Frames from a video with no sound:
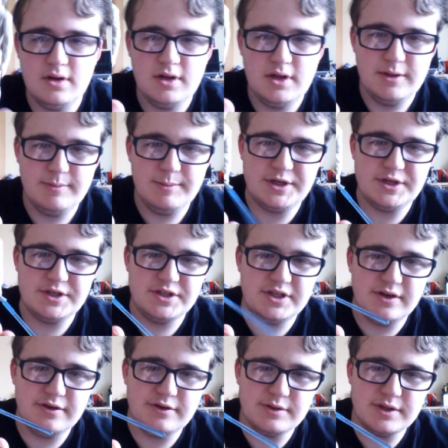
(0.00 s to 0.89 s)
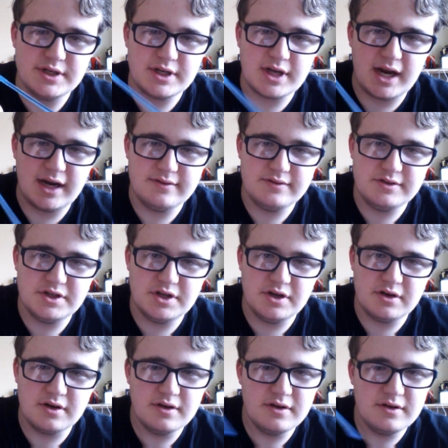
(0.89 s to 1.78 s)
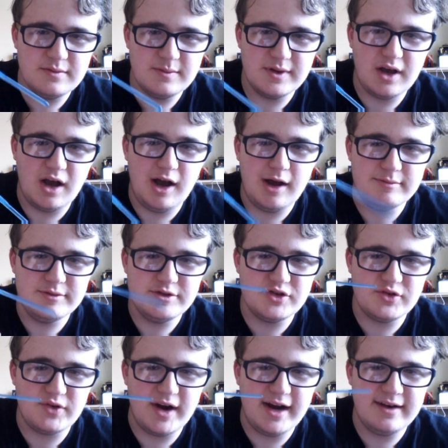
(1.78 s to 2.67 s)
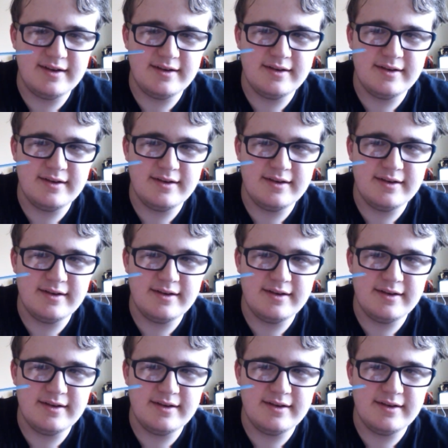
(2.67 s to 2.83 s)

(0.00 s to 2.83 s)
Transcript: Mission Series that are kind of stuck with arms straight.